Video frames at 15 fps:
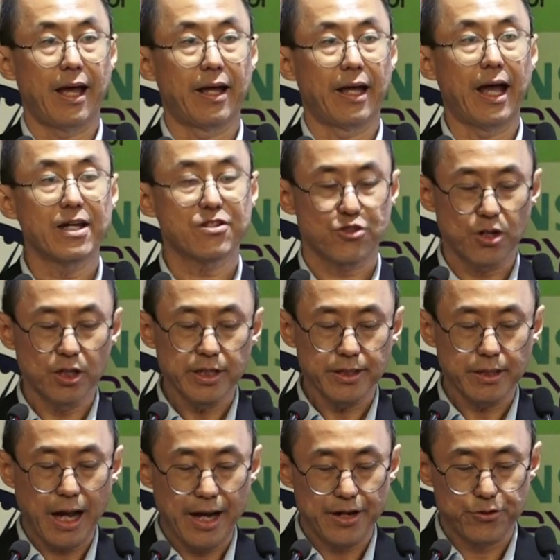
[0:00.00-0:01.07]
As solid
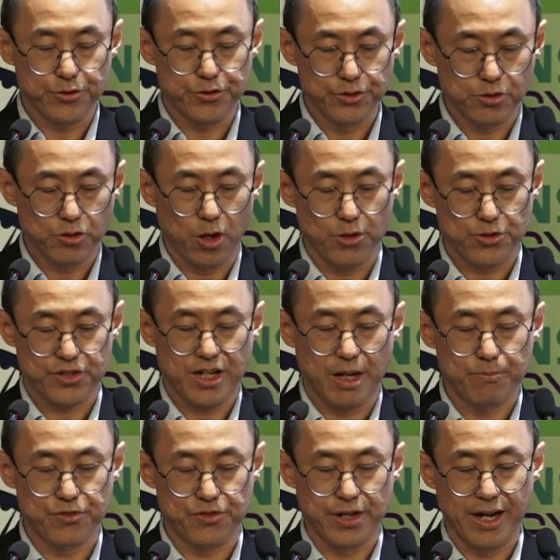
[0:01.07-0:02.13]
hydrogen cost
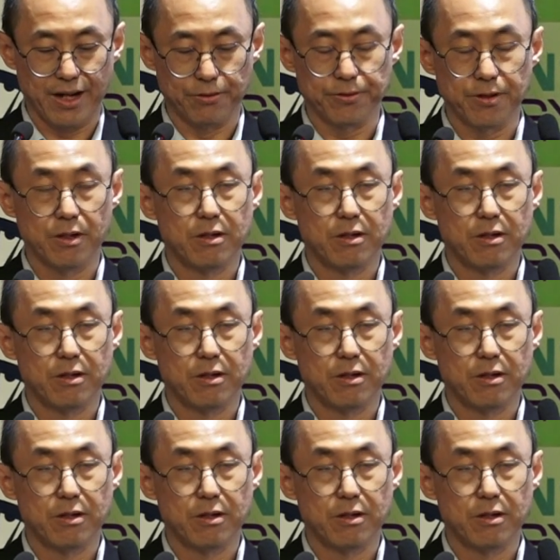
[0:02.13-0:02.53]
comes down,